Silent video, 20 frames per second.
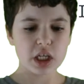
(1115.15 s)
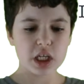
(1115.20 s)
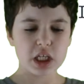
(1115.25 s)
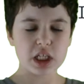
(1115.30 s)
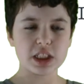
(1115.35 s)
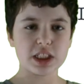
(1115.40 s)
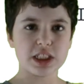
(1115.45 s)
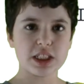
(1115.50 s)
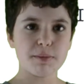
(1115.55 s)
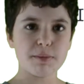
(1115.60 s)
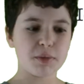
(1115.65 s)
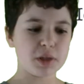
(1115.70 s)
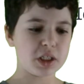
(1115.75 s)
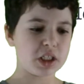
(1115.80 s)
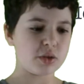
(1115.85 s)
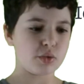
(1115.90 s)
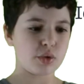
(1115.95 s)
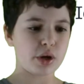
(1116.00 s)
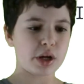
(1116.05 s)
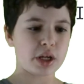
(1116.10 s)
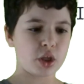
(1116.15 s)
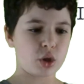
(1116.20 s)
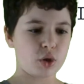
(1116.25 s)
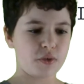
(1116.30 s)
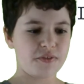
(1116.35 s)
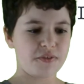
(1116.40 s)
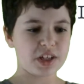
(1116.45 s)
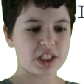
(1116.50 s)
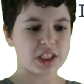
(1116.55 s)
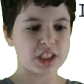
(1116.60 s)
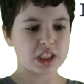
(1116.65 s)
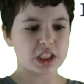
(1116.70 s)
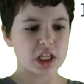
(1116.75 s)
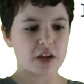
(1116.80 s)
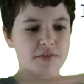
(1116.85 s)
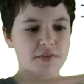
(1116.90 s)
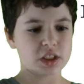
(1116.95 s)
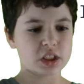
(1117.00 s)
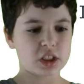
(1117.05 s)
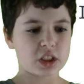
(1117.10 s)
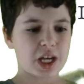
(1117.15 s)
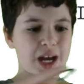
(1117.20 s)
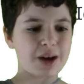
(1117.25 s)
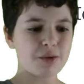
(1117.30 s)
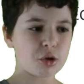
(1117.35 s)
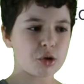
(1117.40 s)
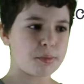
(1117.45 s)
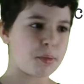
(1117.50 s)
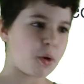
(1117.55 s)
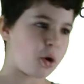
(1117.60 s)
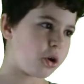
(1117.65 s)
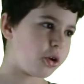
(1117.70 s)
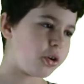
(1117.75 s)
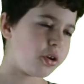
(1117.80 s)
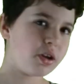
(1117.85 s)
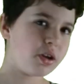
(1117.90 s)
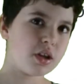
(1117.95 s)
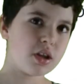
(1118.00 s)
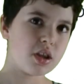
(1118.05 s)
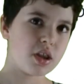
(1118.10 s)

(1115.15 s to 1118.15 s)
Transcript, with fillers: is simply the regular faces of its counterpart,